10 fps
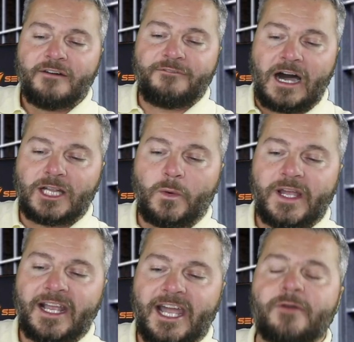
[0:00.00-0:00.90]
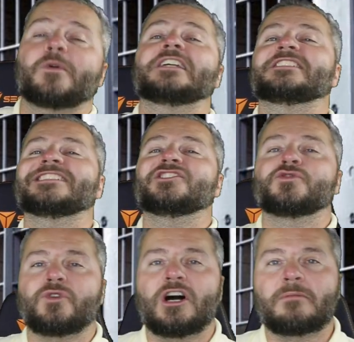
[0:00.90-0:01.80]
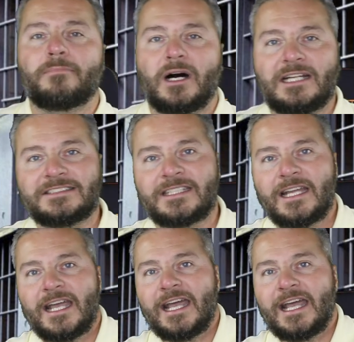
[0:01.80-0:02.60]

following a recent drug bust.